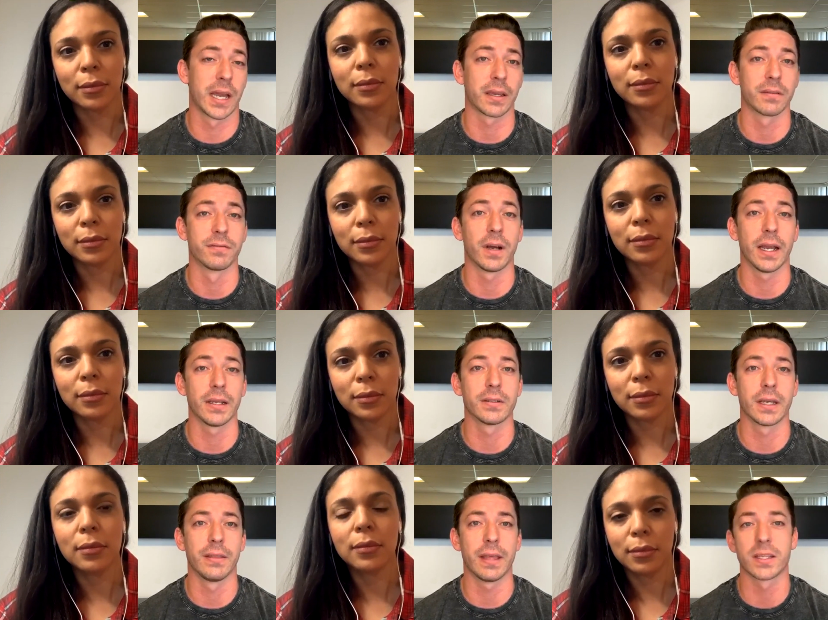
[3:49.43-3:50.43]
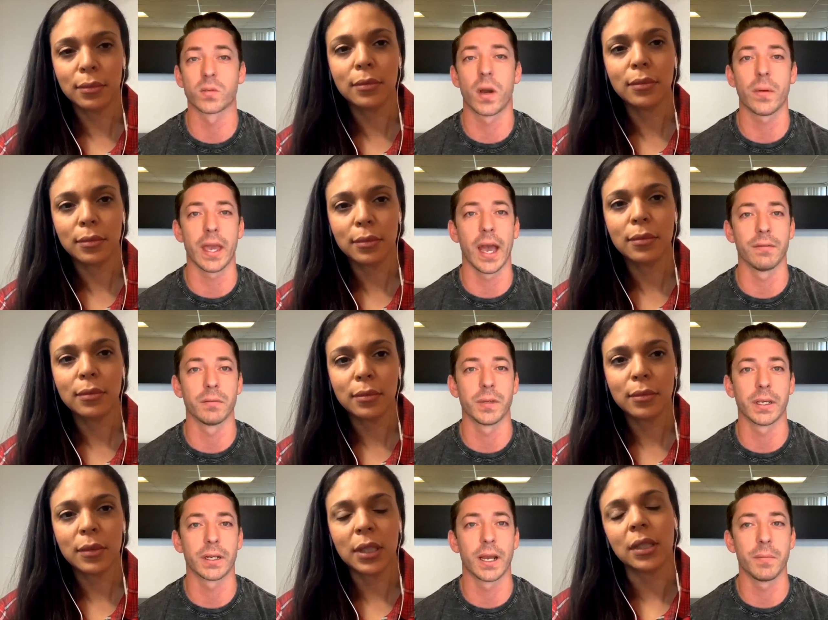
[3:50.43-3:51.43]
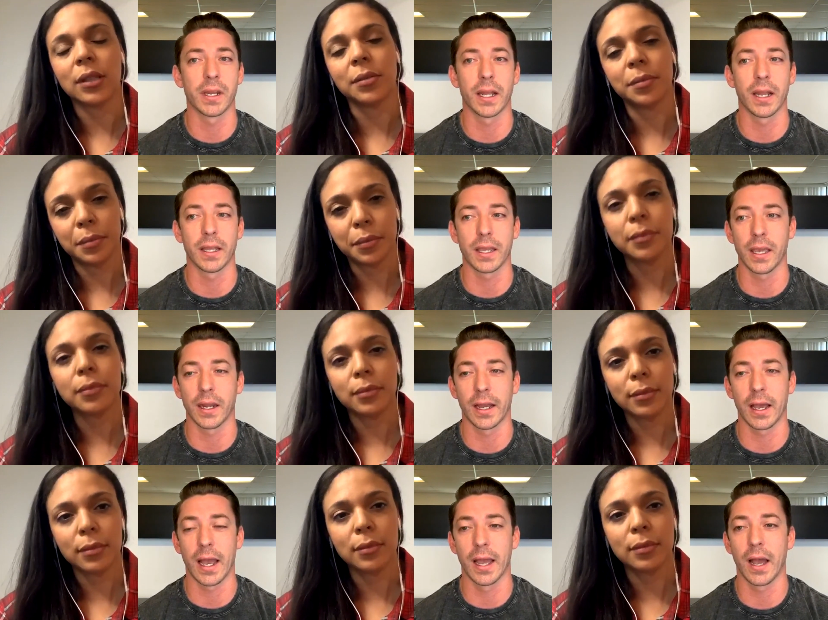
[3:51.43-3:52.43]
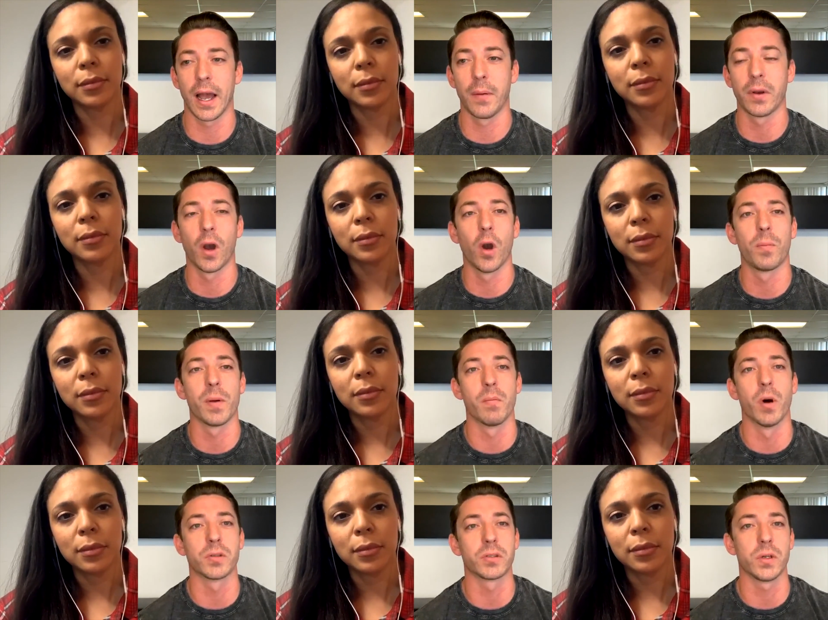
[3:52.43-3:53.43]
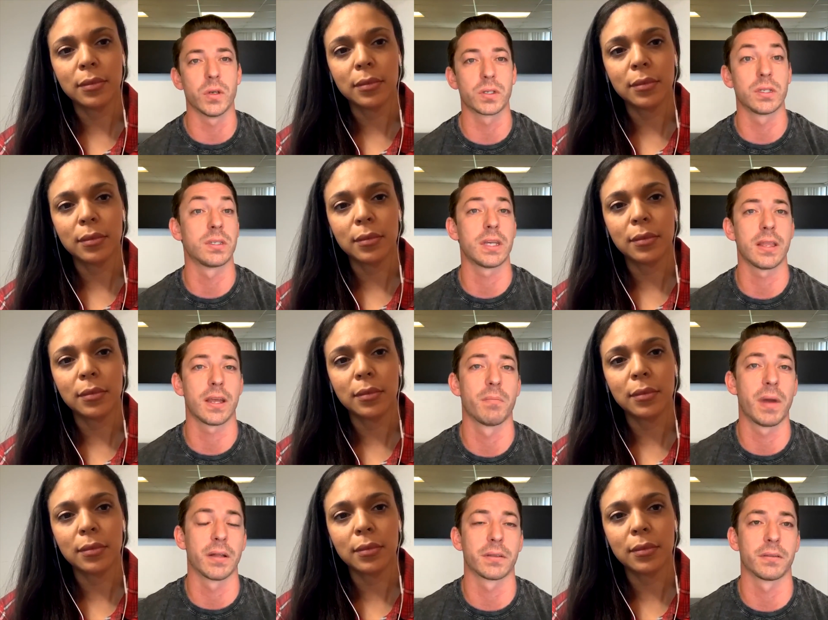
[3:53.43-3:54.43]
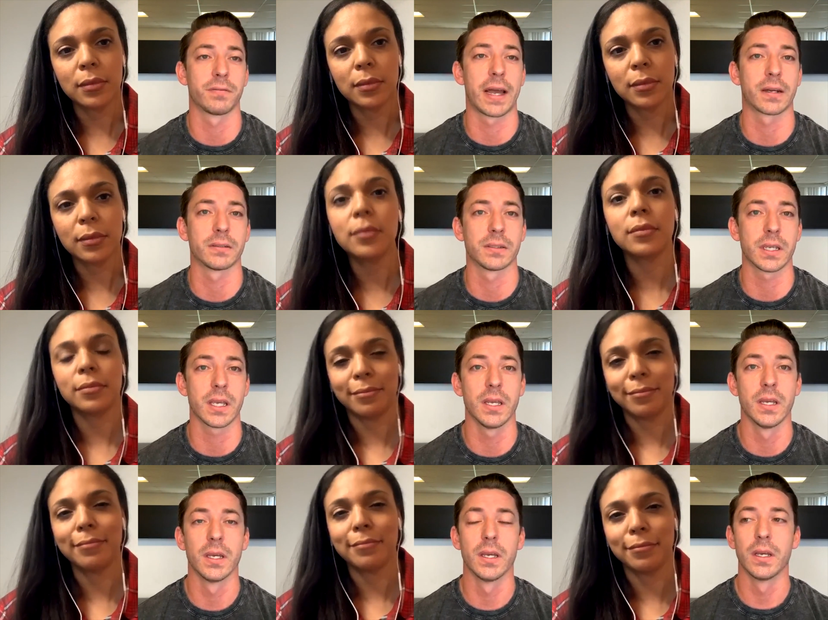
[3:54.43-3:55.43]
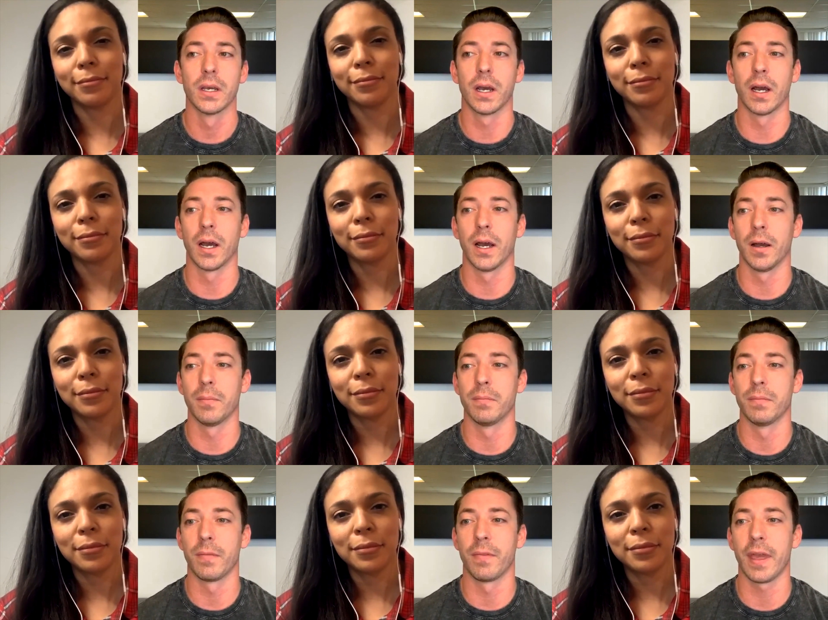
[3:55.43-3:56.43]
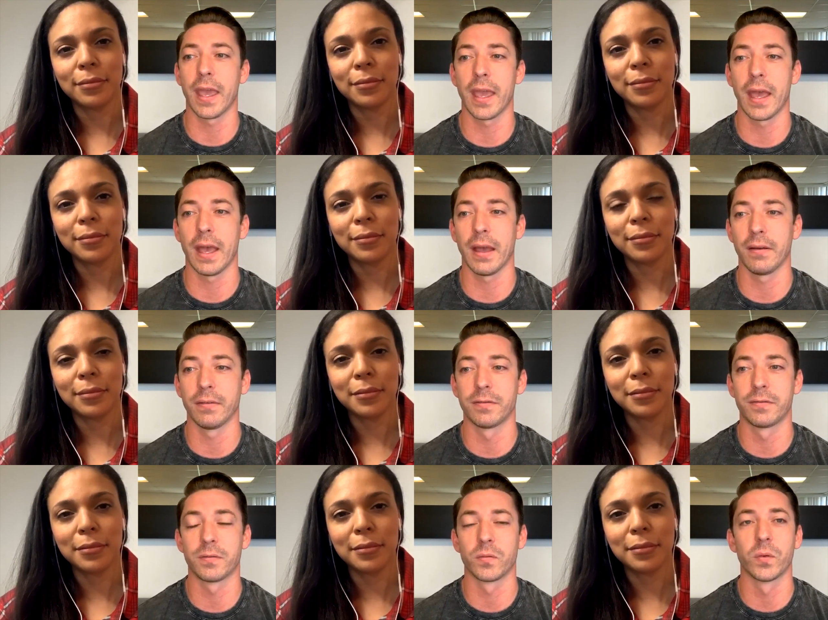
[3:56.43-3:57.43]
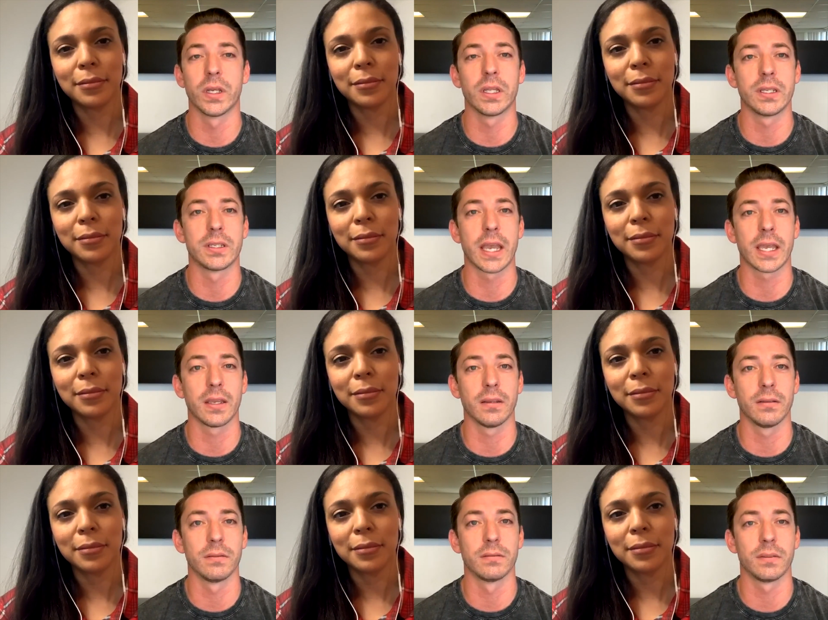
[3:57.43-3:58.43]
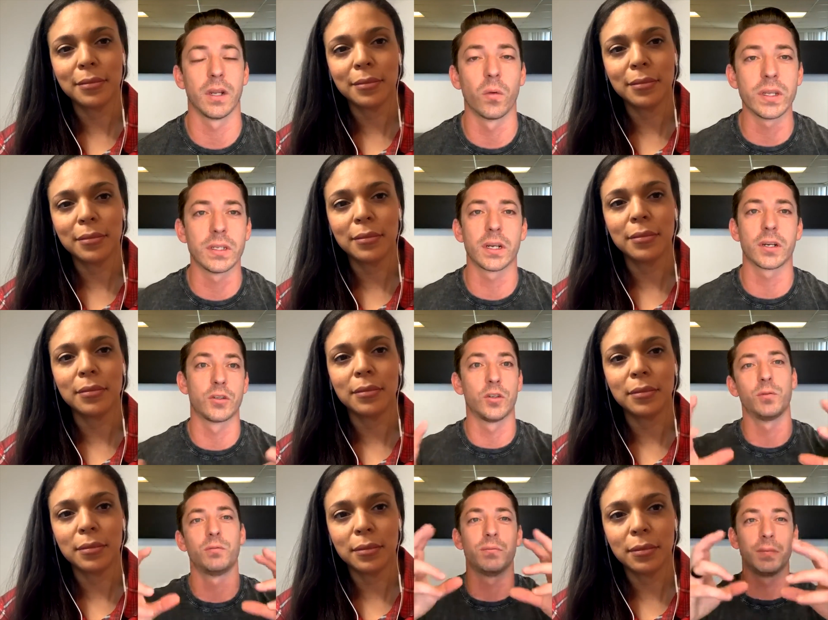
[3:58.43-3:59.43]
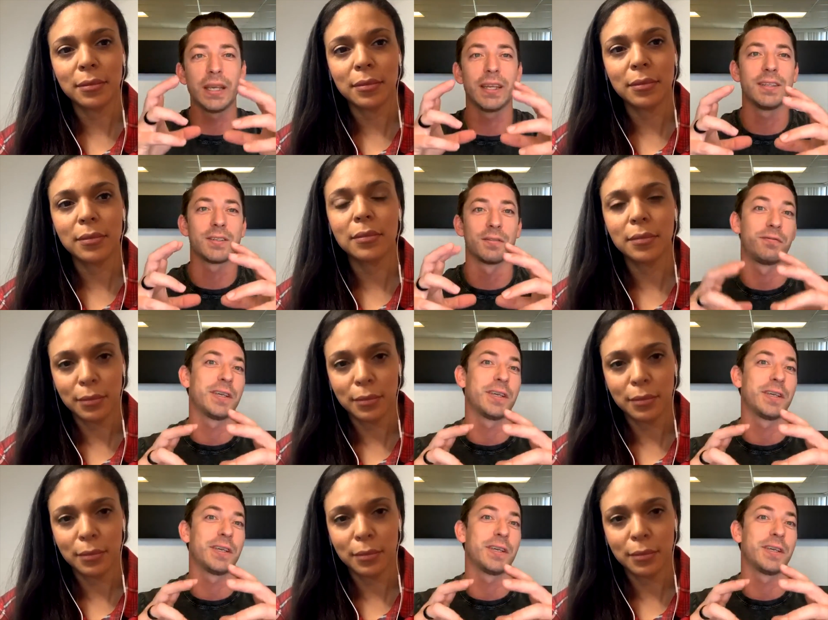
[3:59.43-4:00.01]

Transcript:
Speaker 1: I can find. And that's why we have them here. I would hope that most studios can say that about their faculty. They have really taken, we did our Zoom meetings to